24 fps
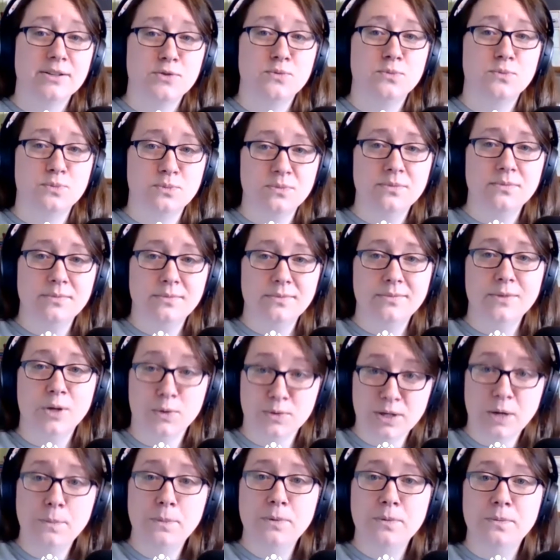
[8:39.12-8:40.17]
goes up
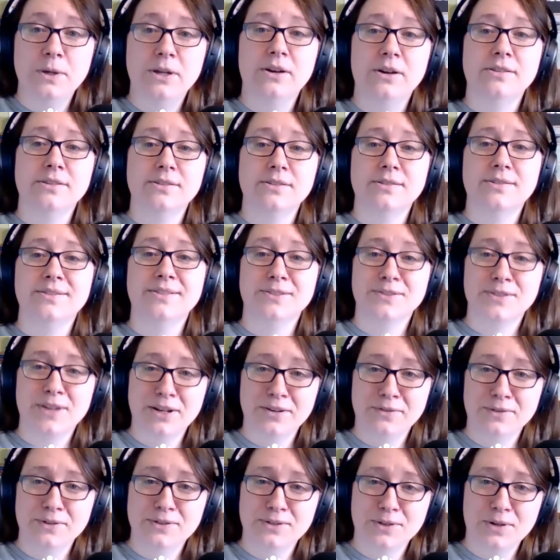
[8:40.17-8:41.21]
because there's kind of a
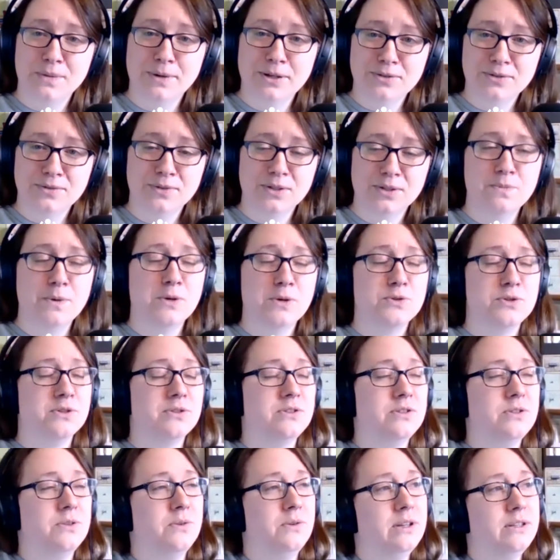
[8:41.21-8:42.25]
certain amount of exposure to a
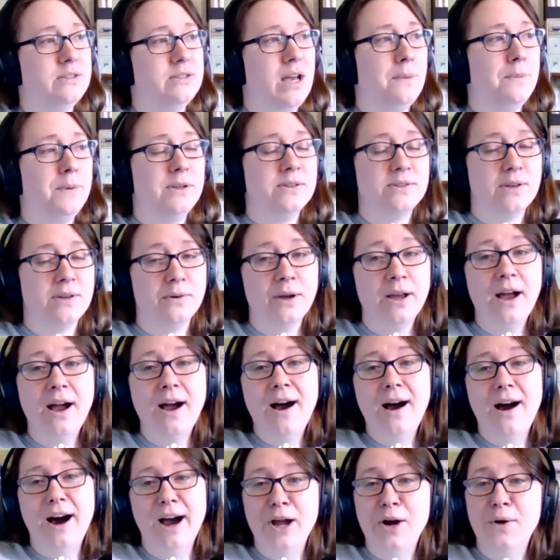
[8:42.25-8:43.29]
topic. So
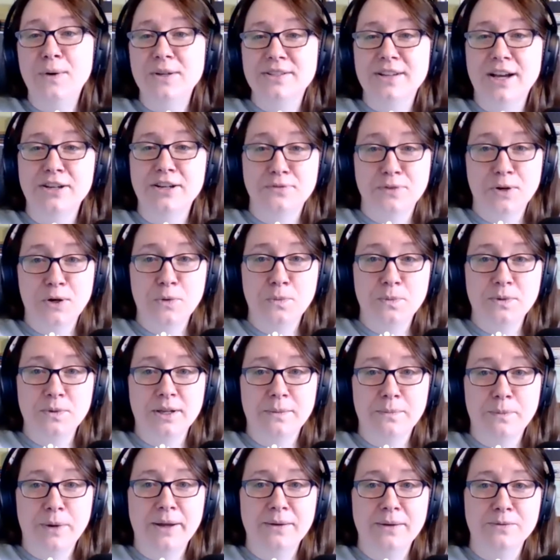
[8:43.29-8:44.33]
I always kind of hope that
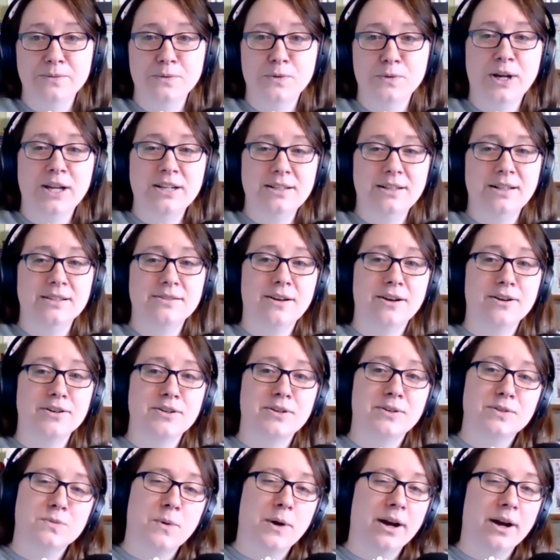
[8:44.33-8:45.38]
by creating these articles where